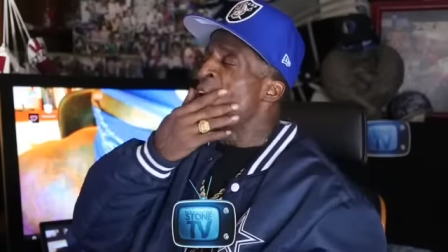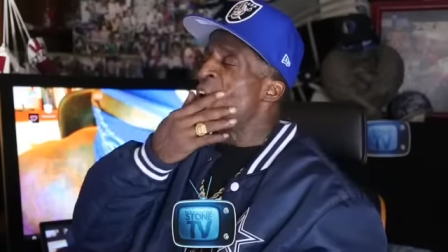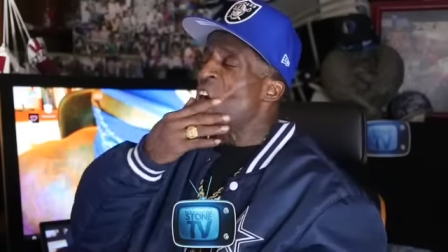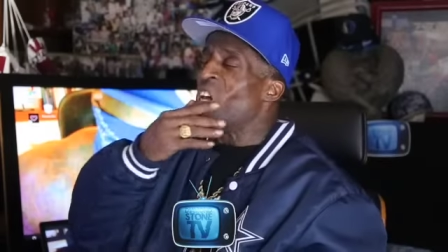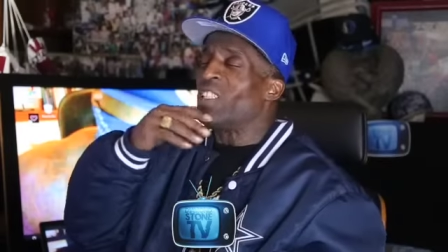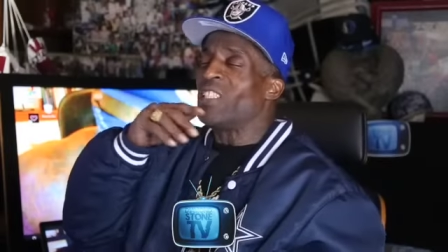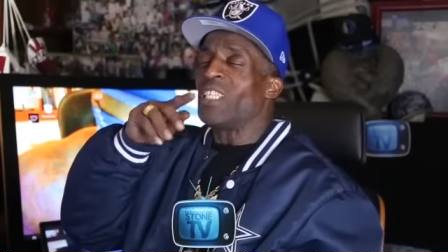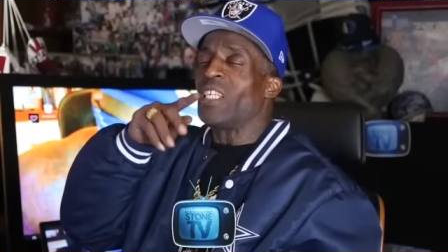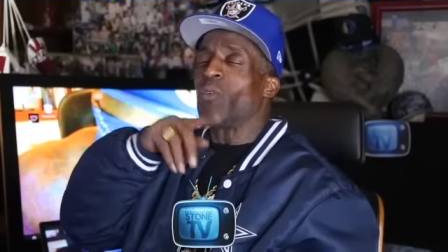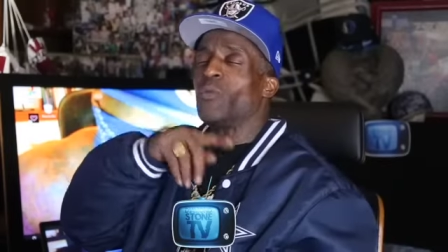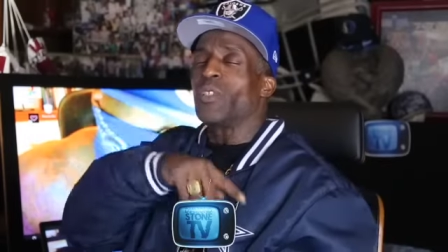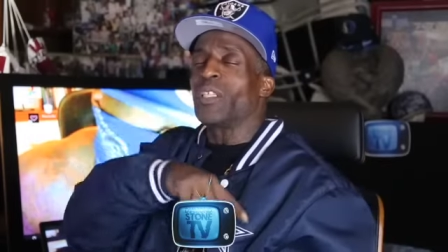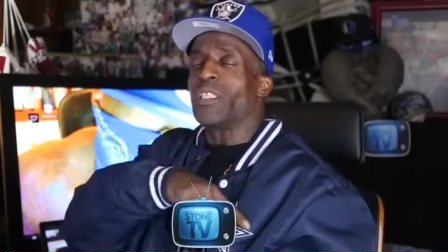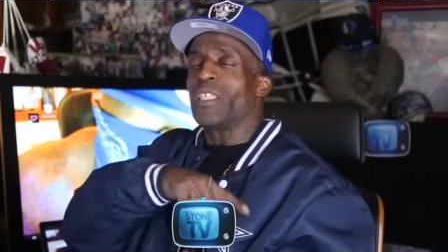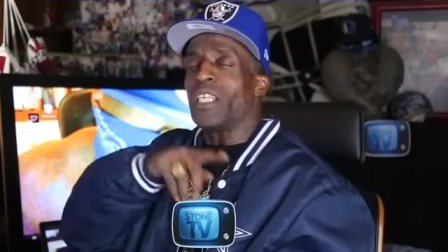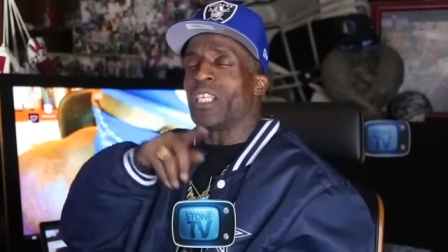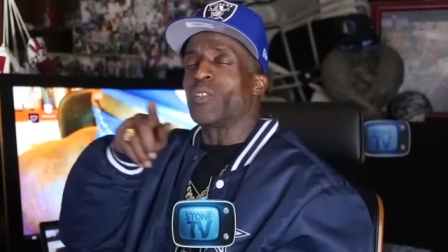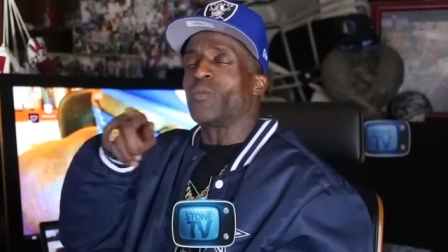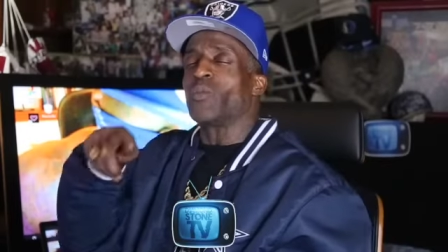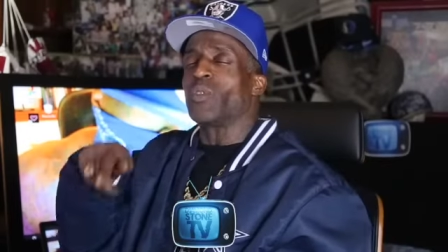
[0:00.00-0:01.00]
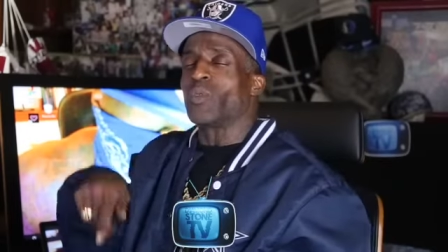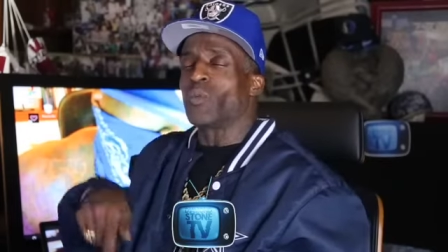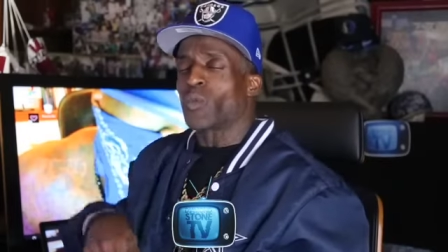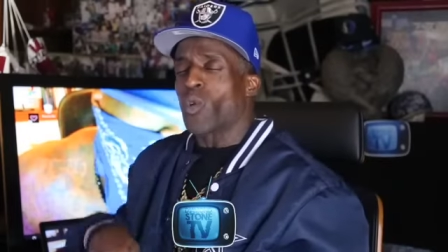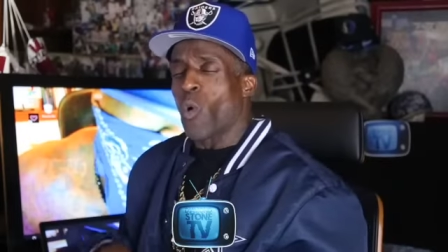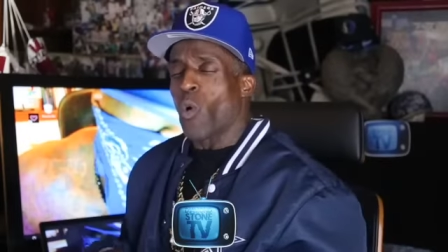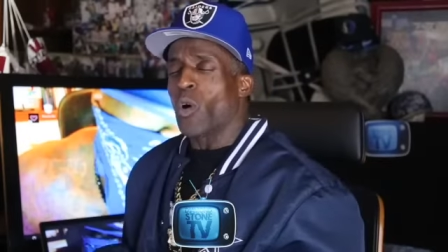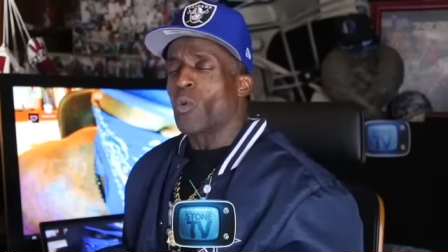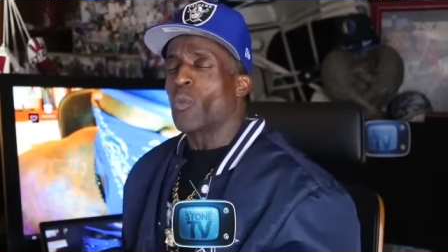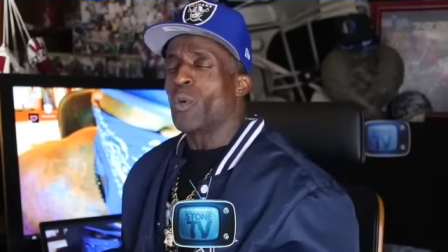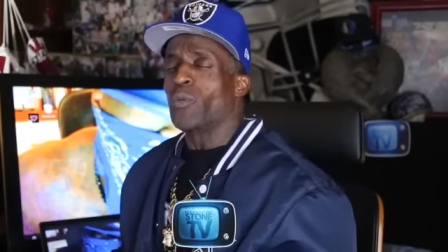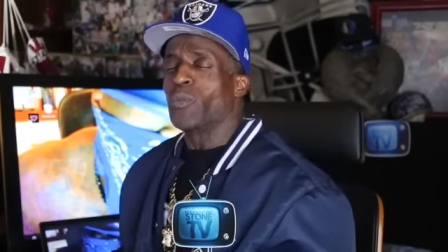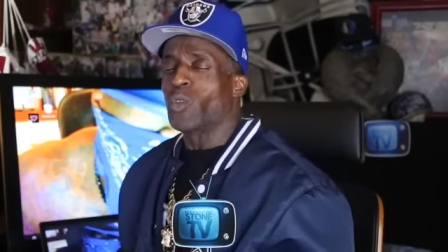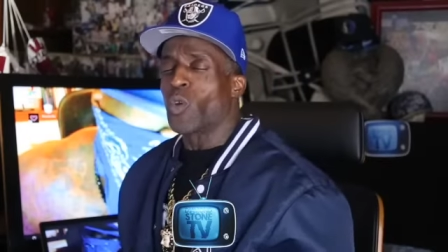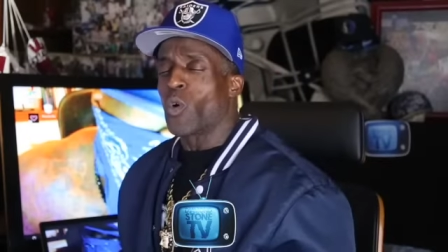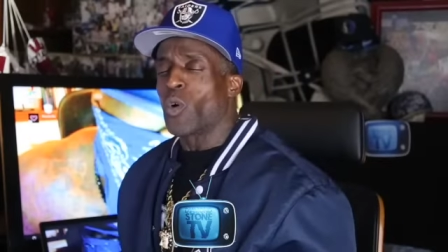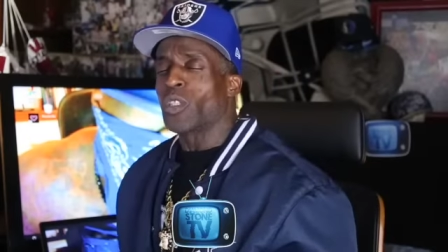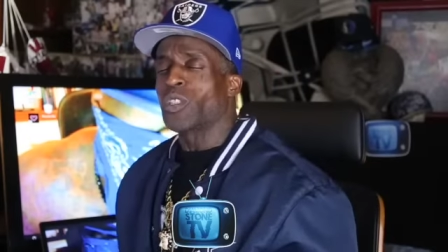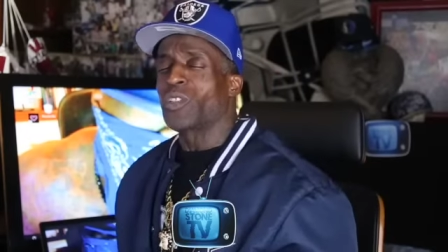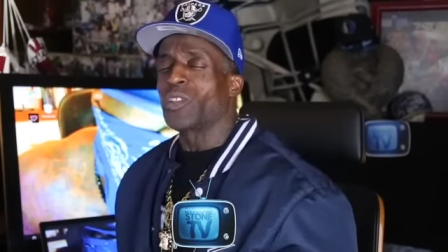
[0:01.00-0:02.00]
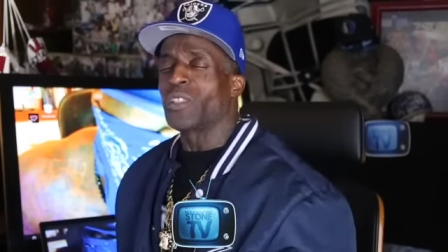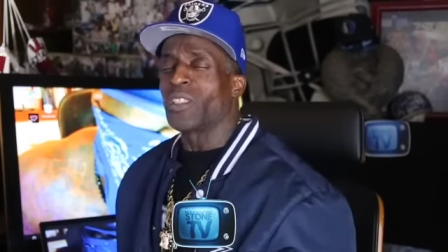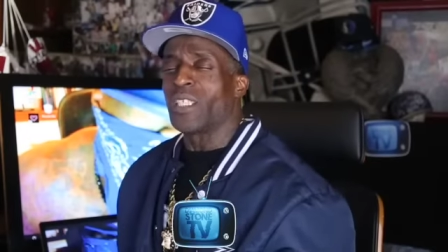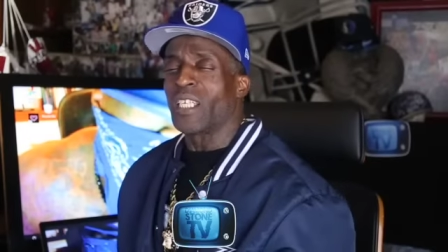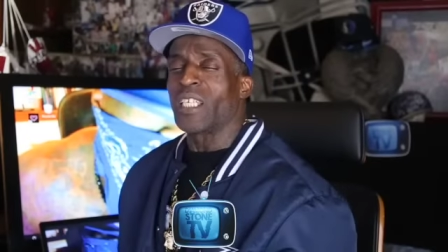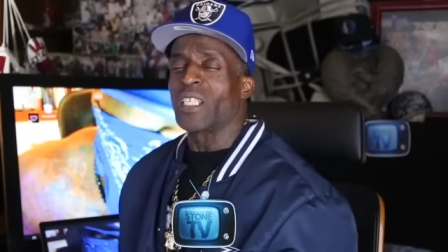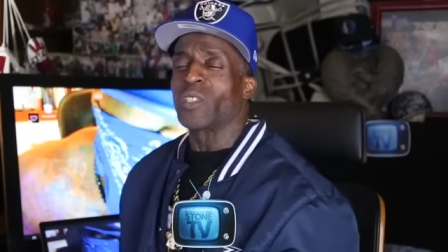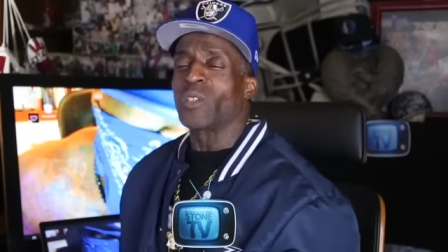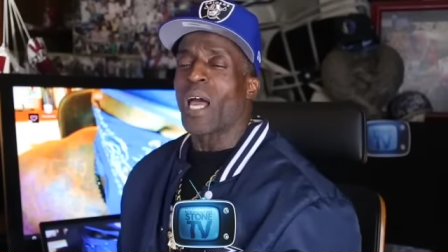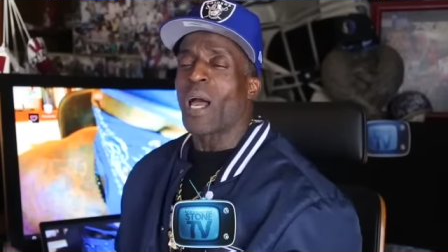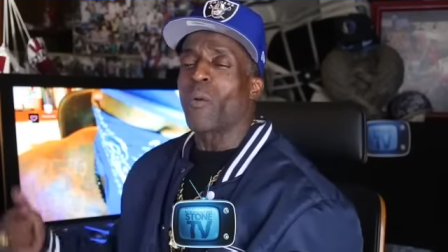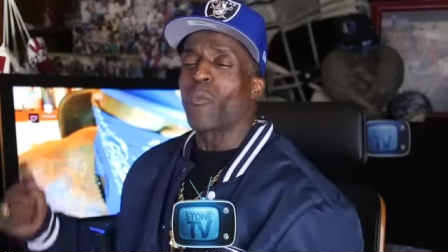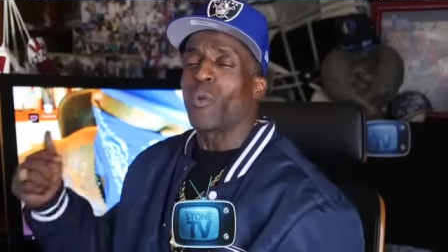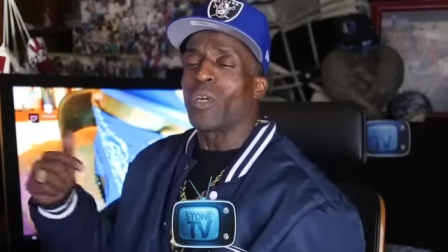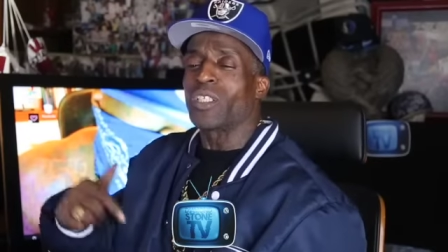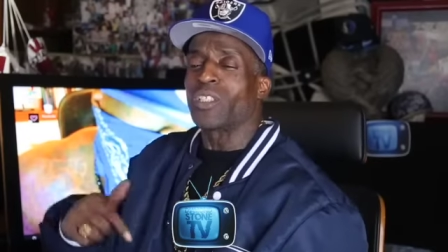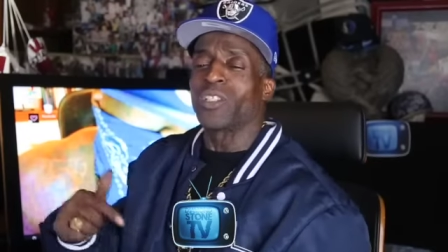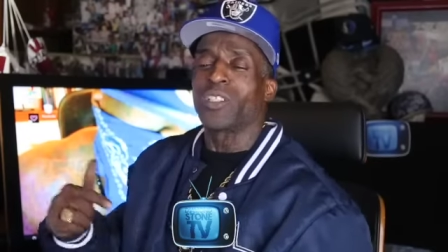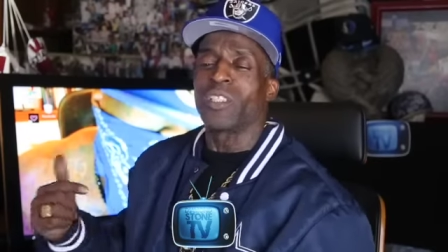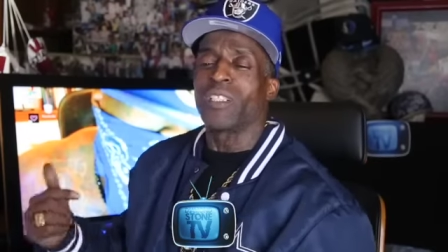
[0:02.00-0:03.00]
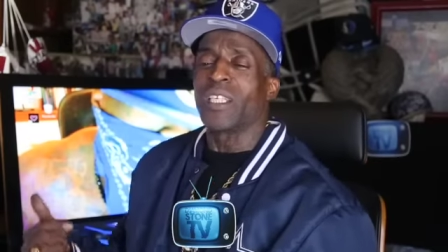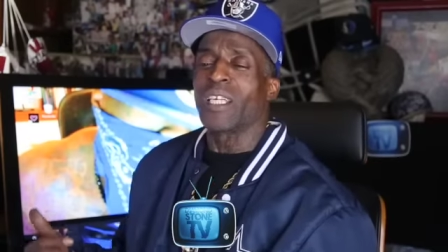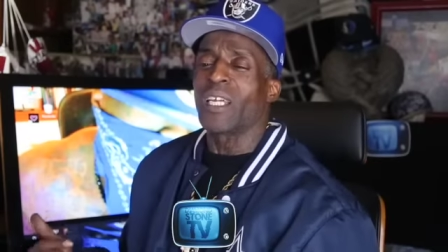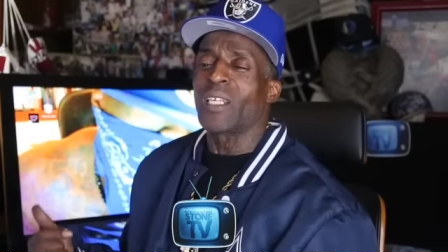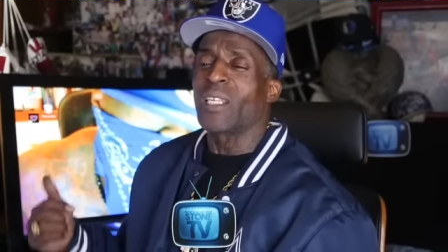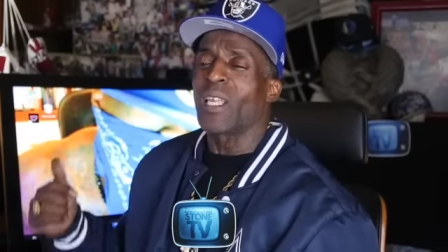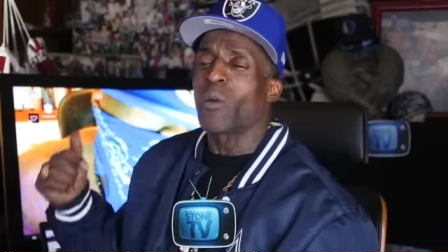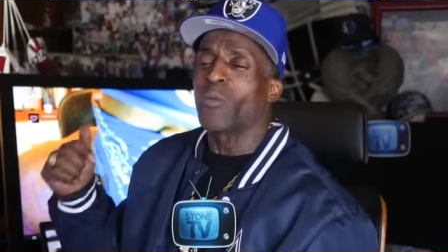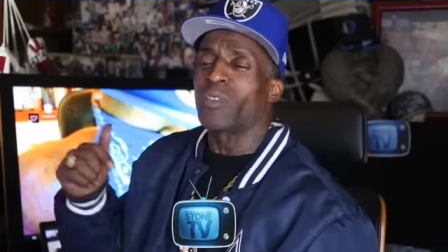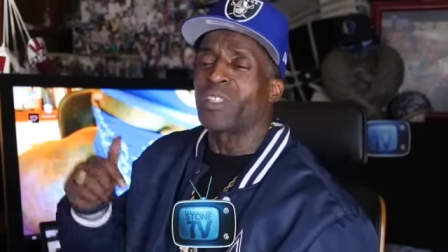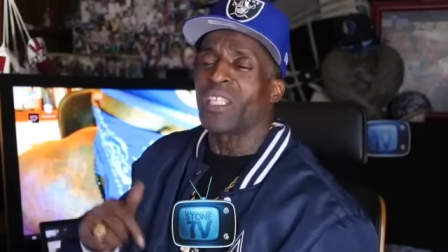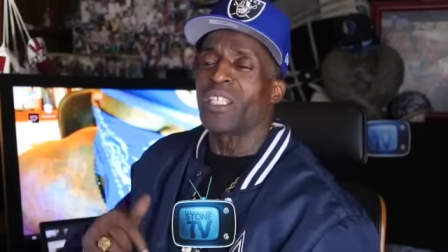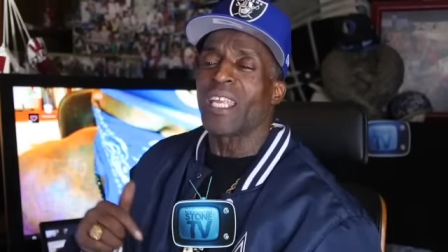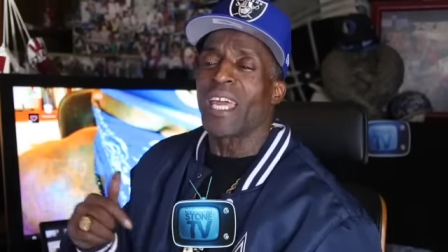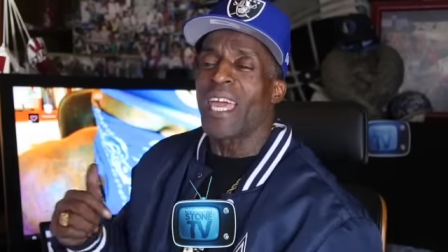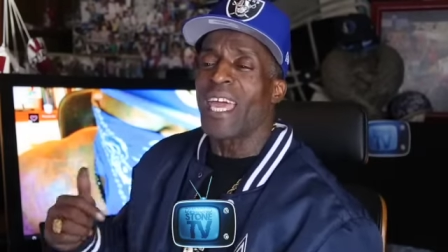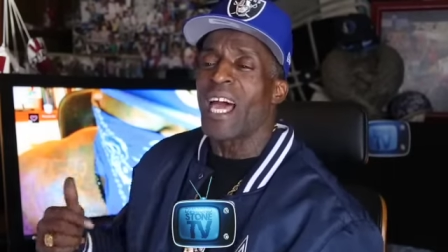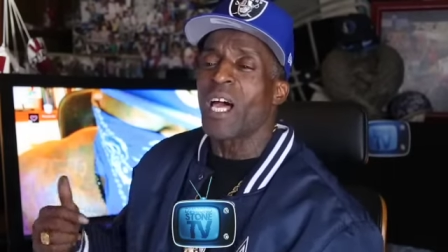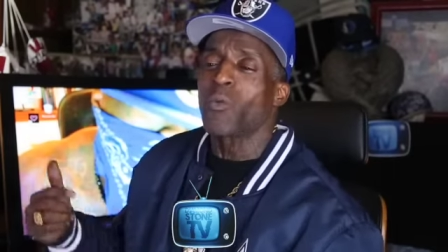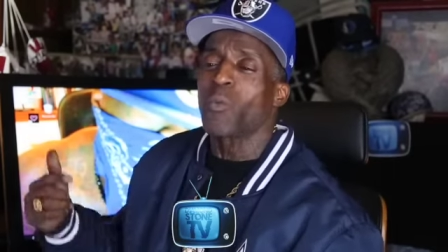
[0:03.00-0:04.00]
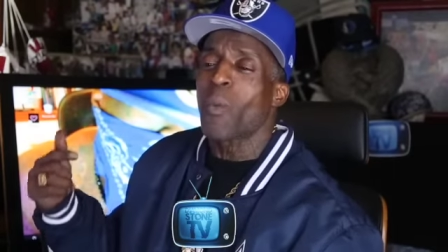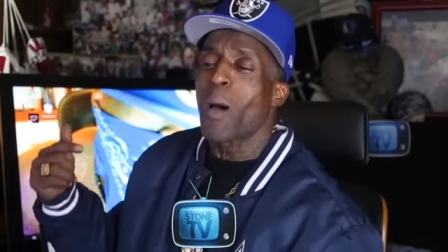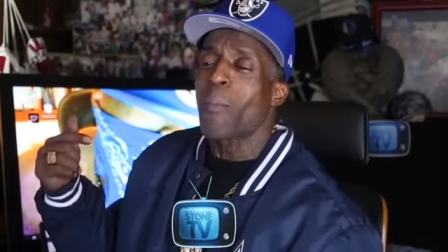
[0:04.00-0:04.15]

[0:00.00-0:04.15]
And then when the nigga was going, we was going to the nigga, I went to the nigga that was in the house.